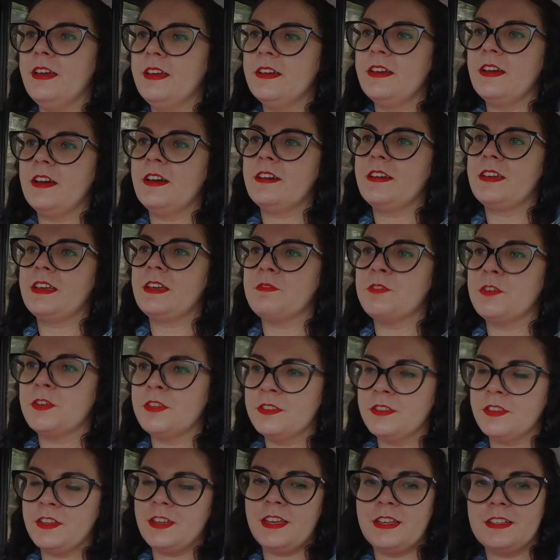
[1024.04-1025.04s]
given
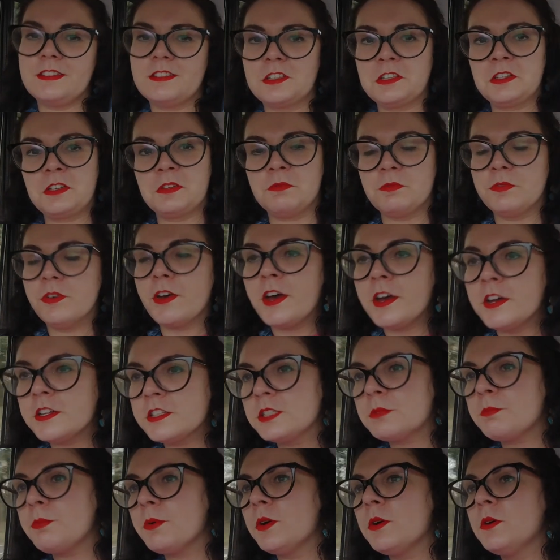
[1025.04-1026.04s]
that it's a
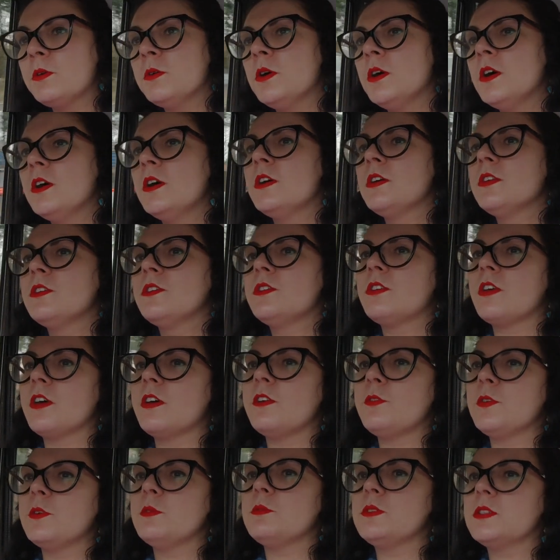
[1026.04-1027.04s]
convertible. So if
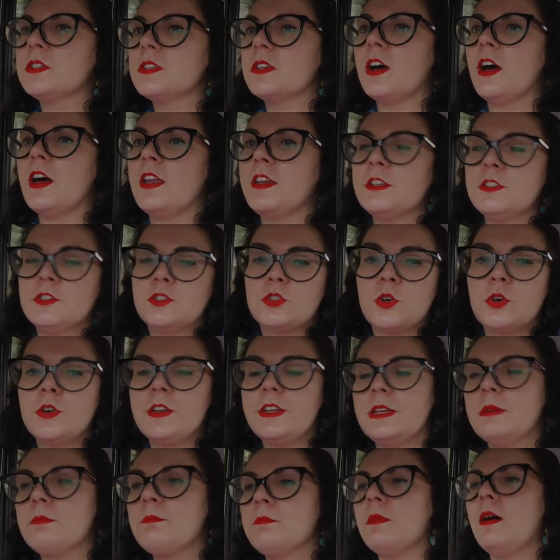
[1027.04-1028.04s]
it was kind of
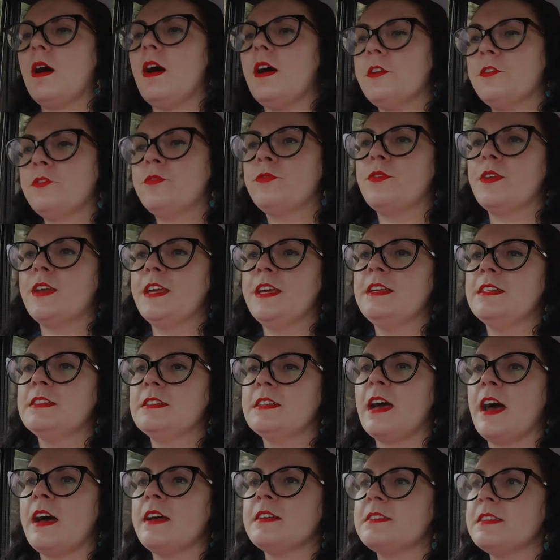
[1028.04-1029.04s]
joining my fleet
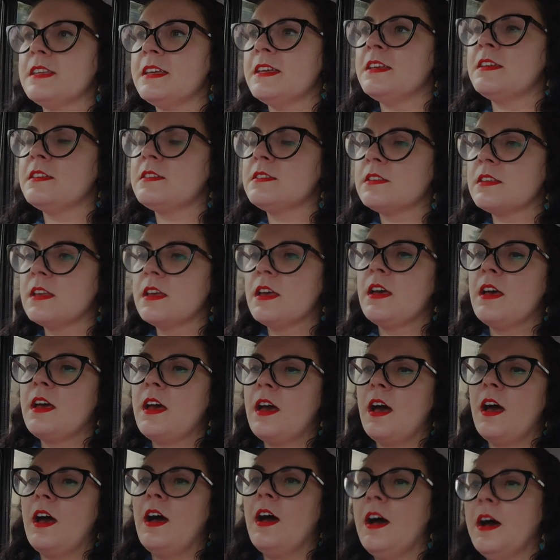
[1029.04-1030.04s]
as is,
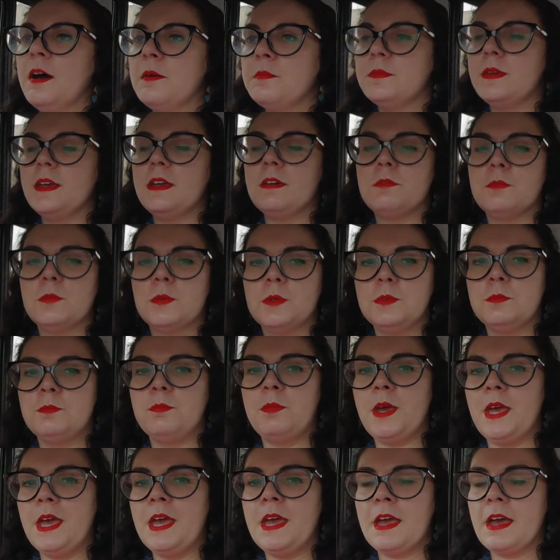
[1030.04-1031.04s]
it would
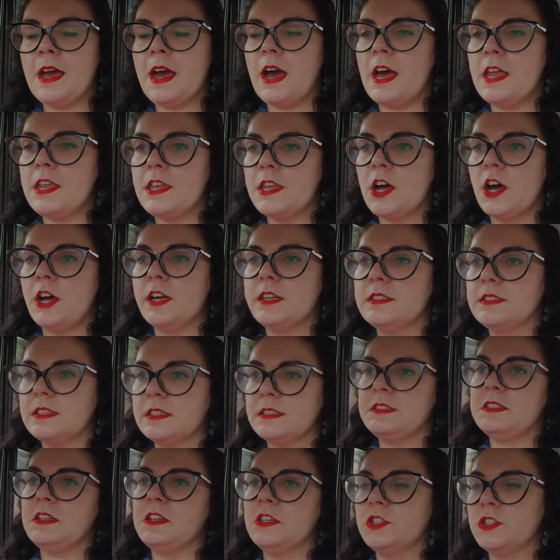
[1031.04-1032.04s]
be a nice
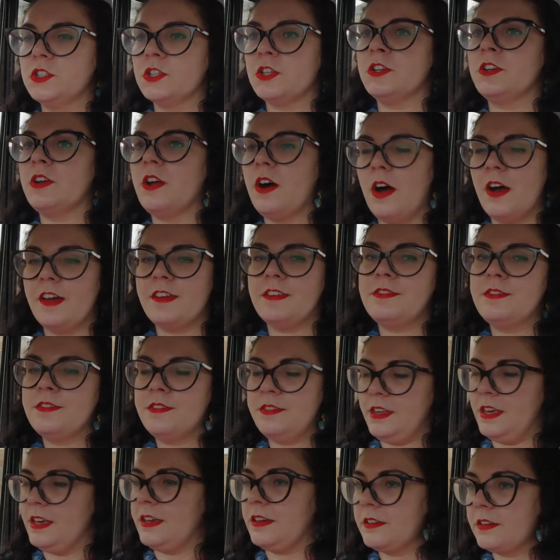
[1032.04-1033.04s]
addition, I
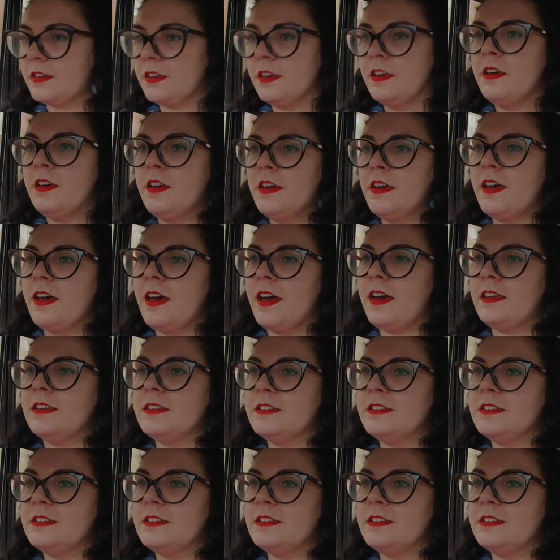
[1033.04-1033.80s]
think. And